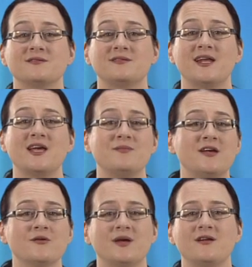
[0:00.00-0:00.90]
that I may
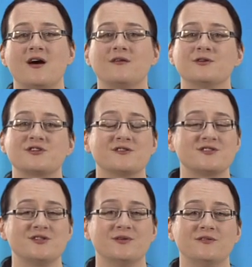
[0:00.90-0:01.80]
or may not return
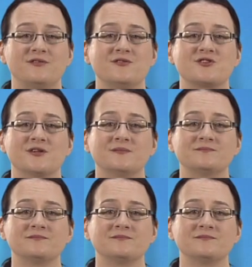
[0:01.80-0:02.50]
to in the future.